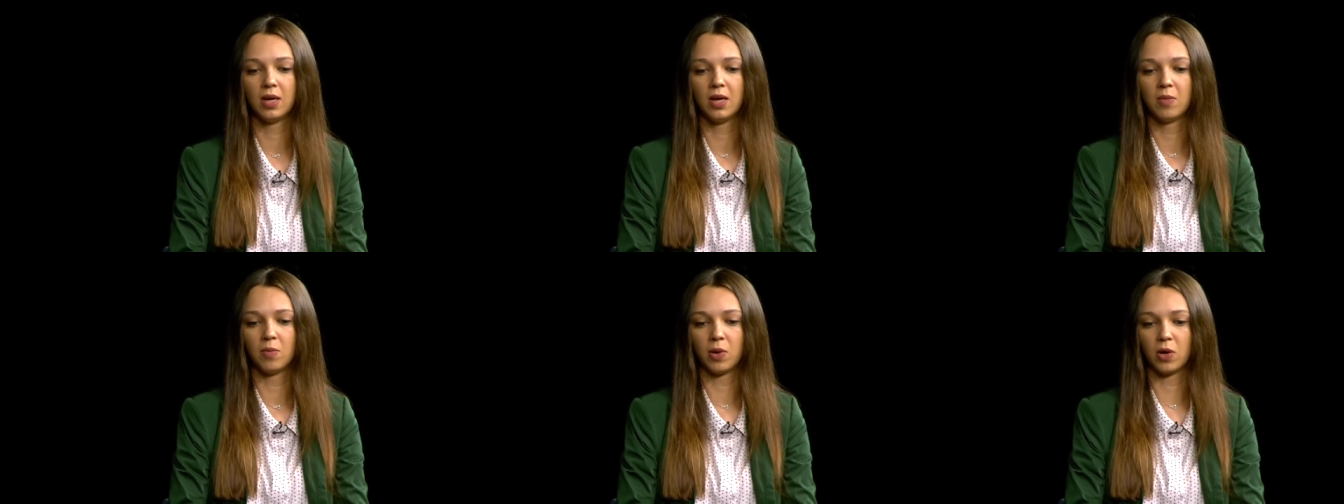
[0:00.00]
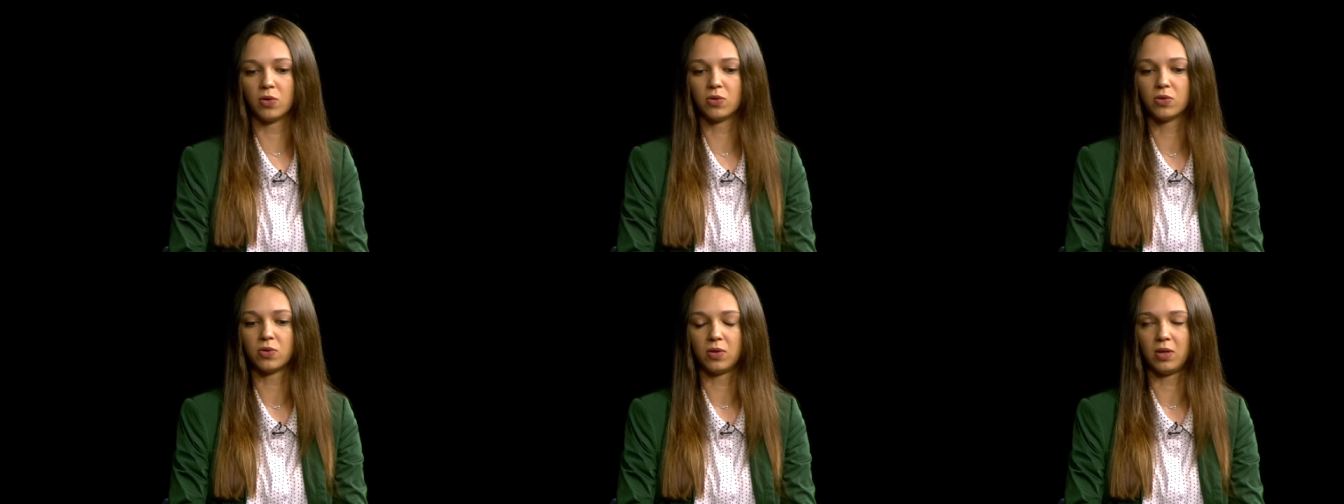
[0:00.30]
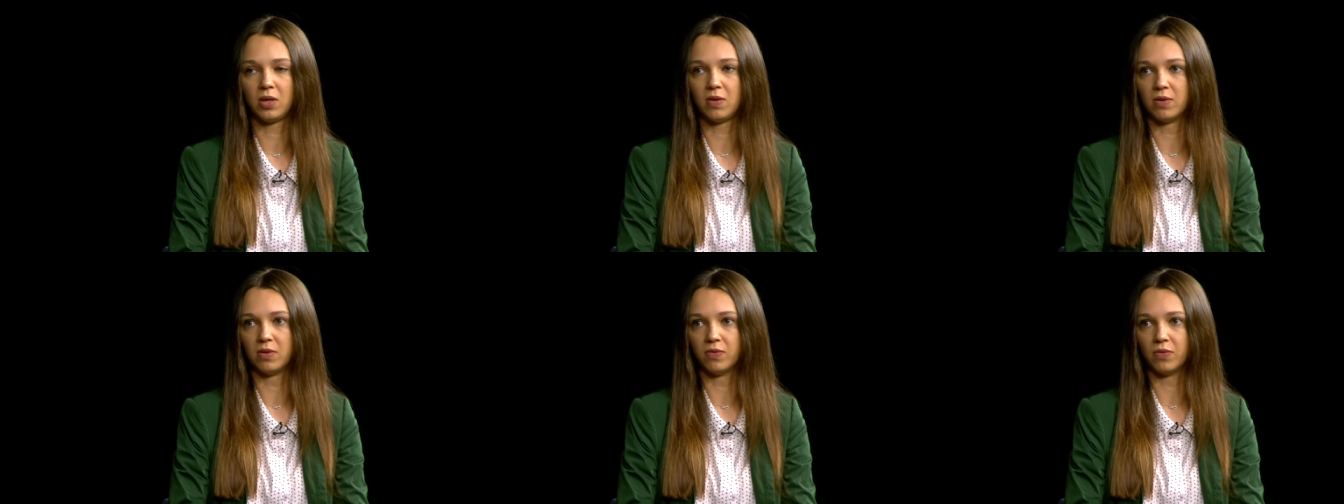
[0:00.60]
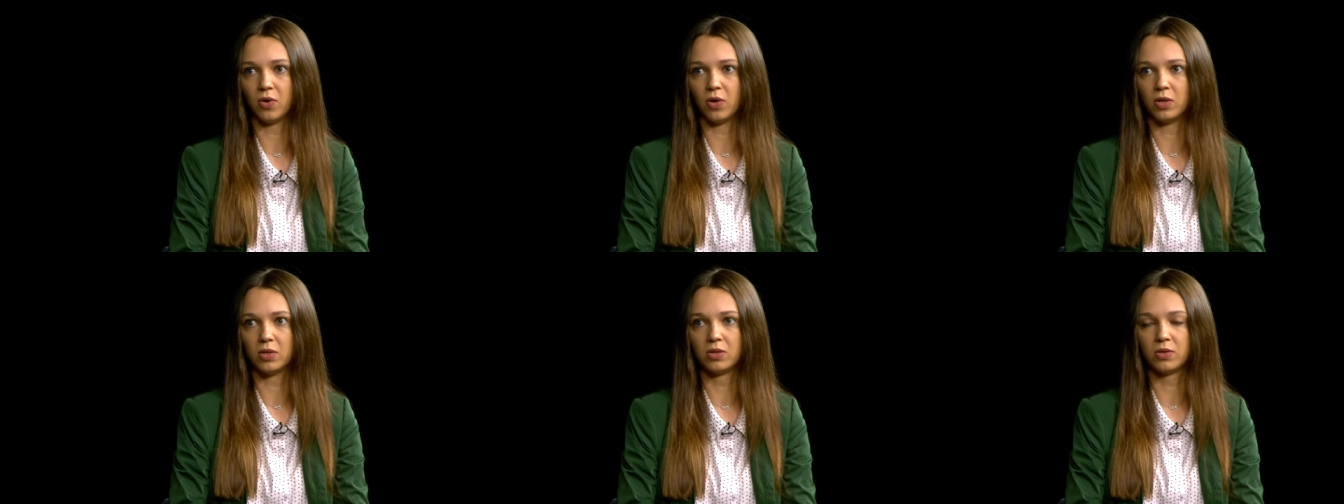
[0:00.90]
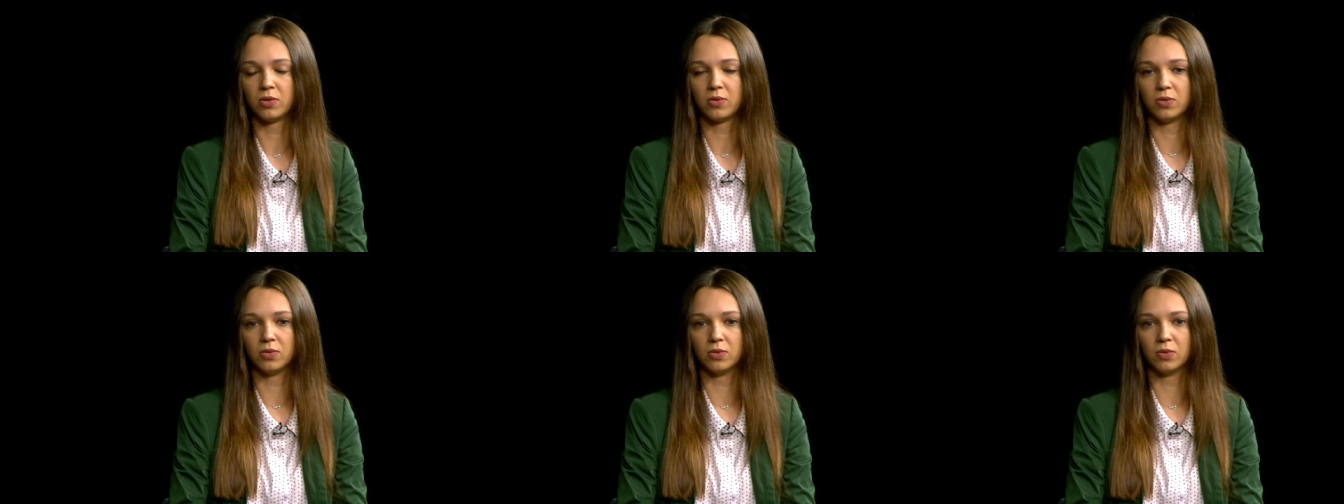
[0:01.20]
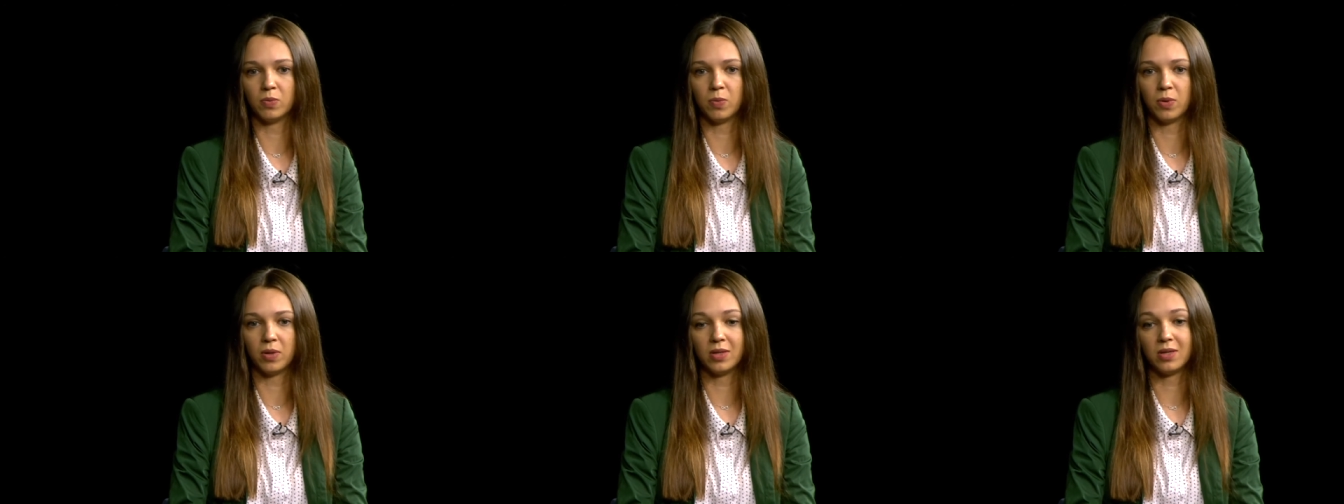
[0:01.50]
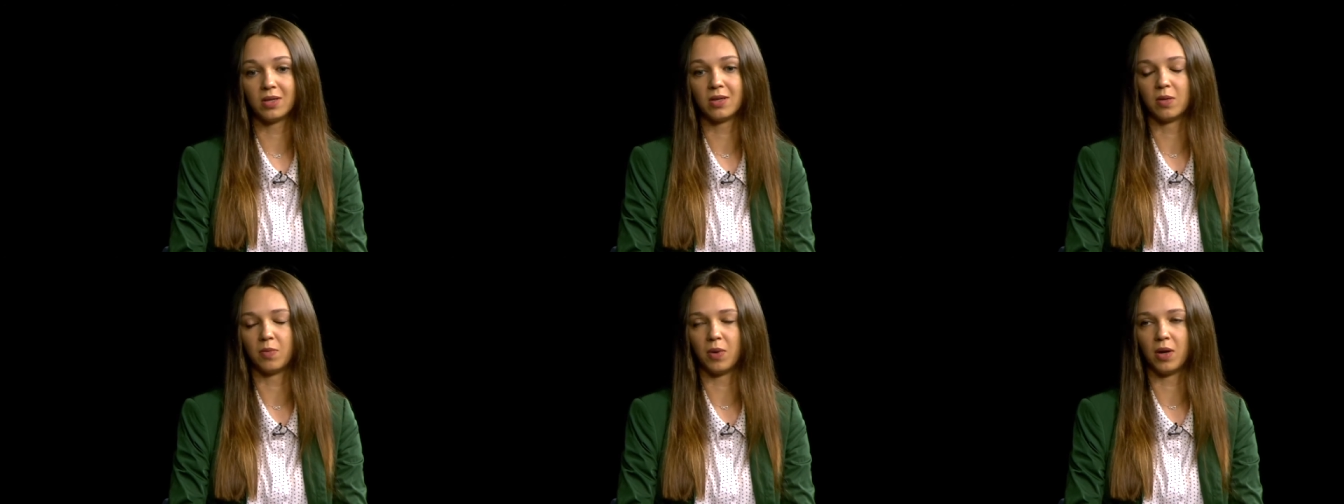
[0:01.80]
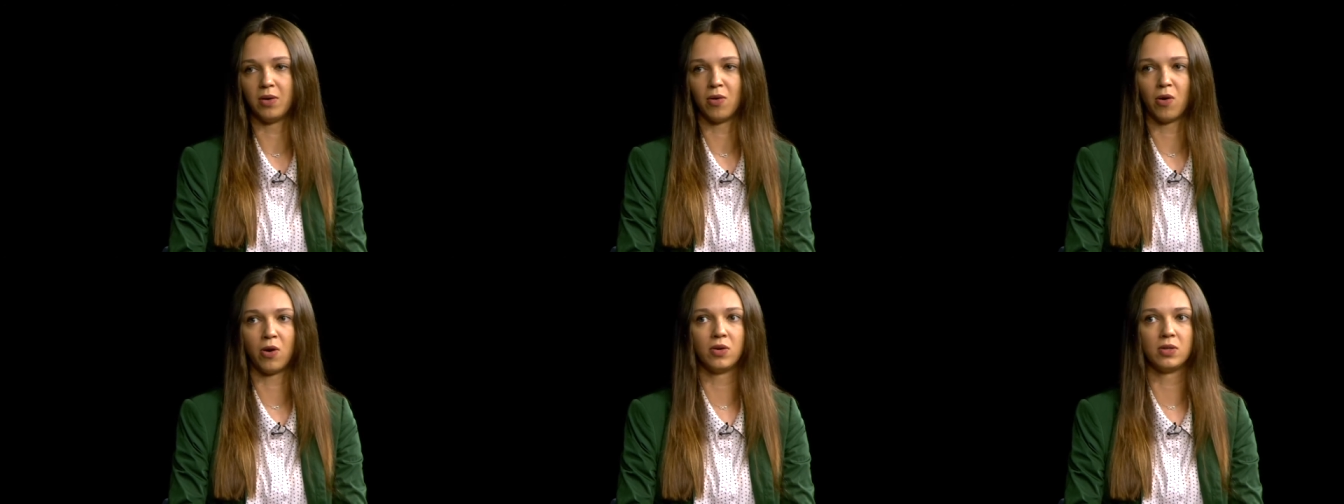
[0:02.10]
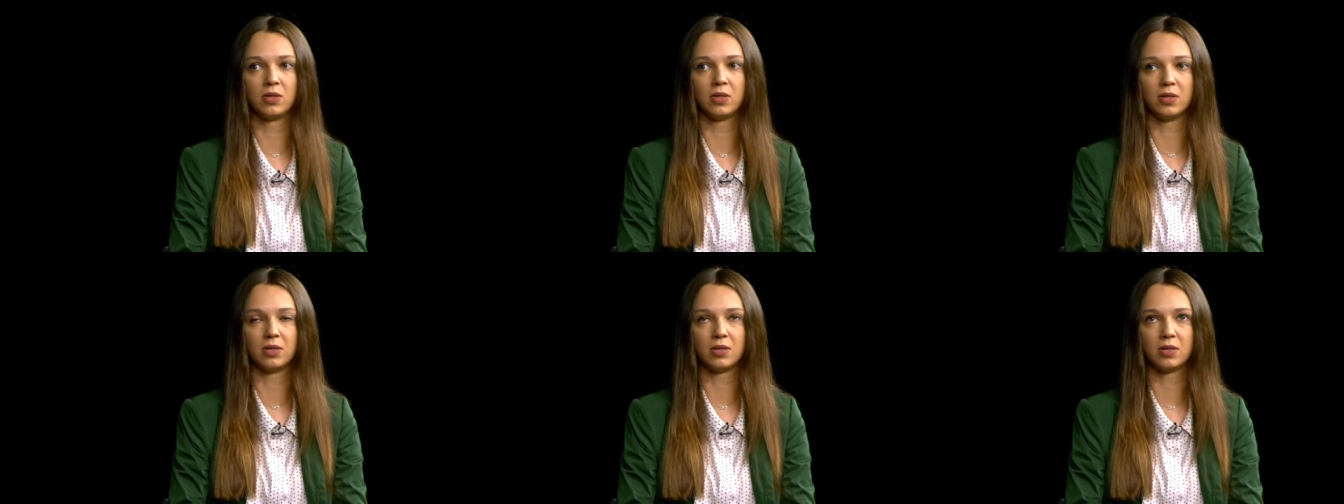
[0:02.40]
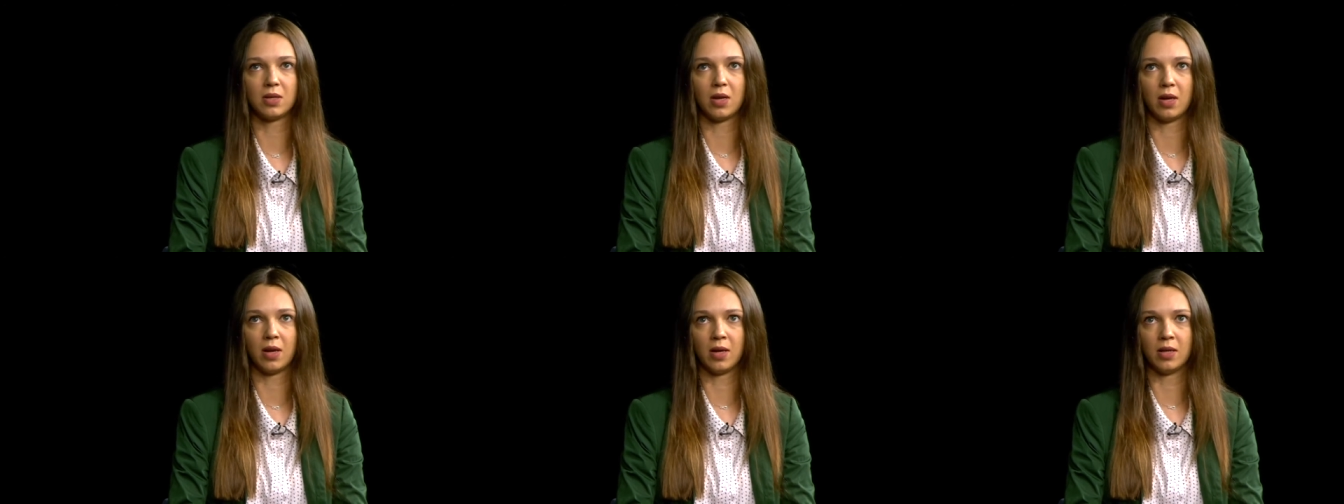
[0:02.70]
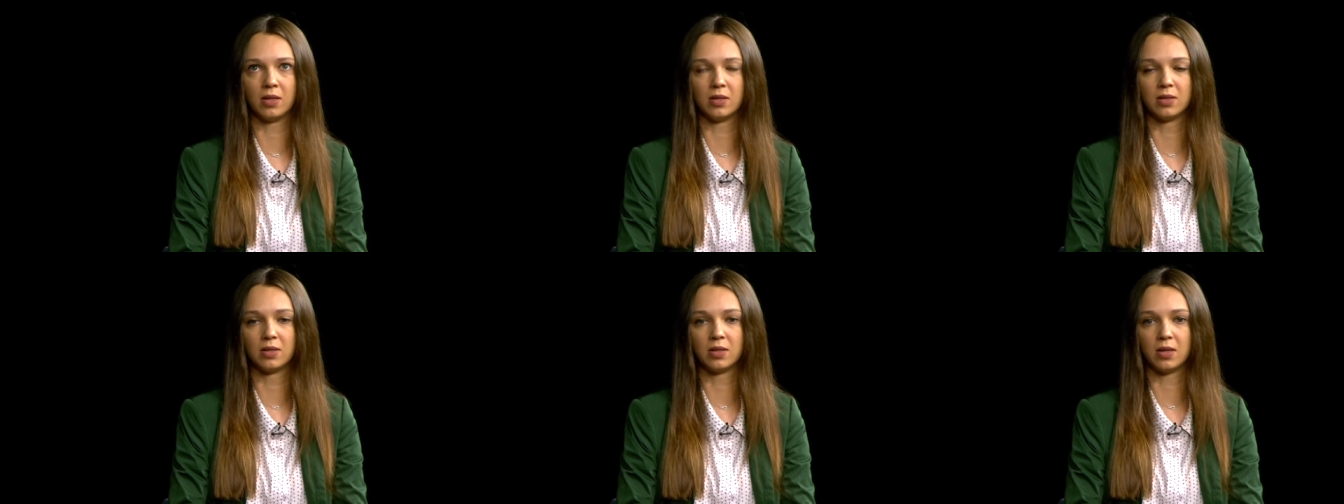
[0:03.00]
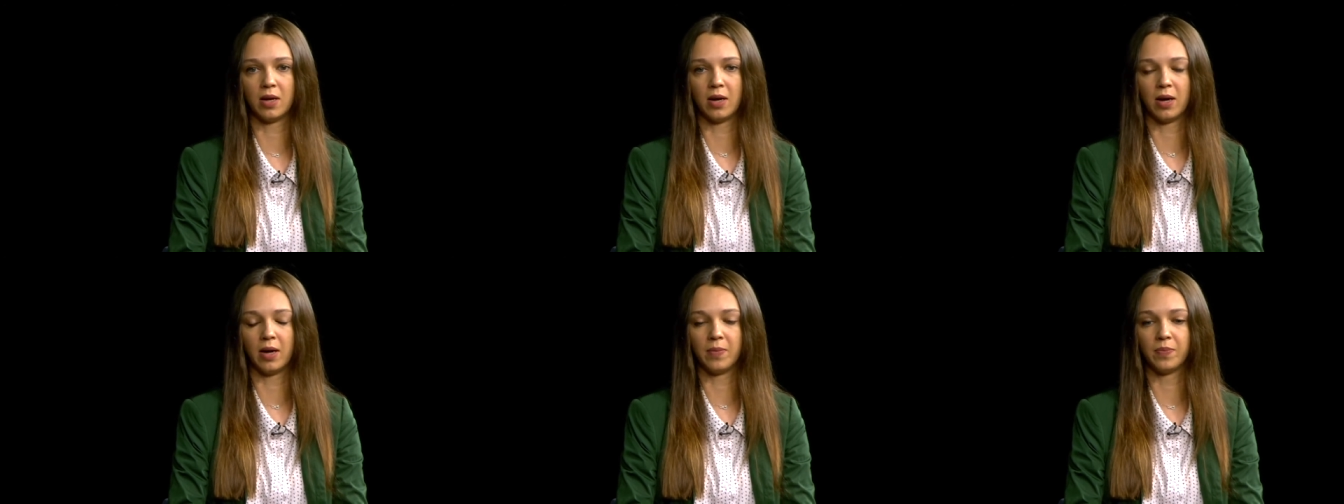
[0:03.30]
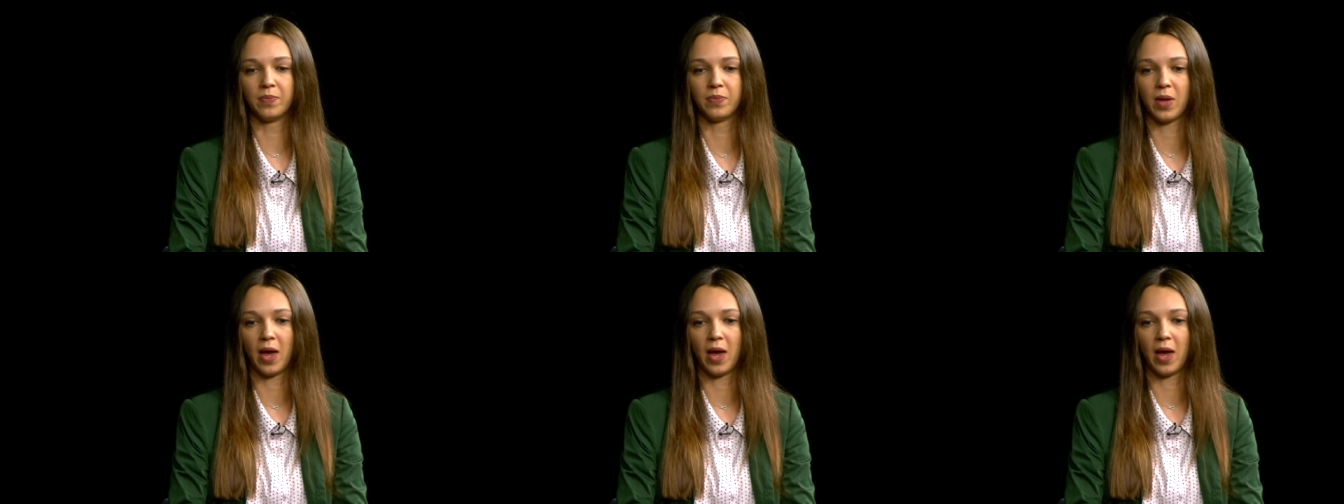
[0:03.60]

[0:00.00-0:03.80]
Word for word: but also giving voice to political minorities and um,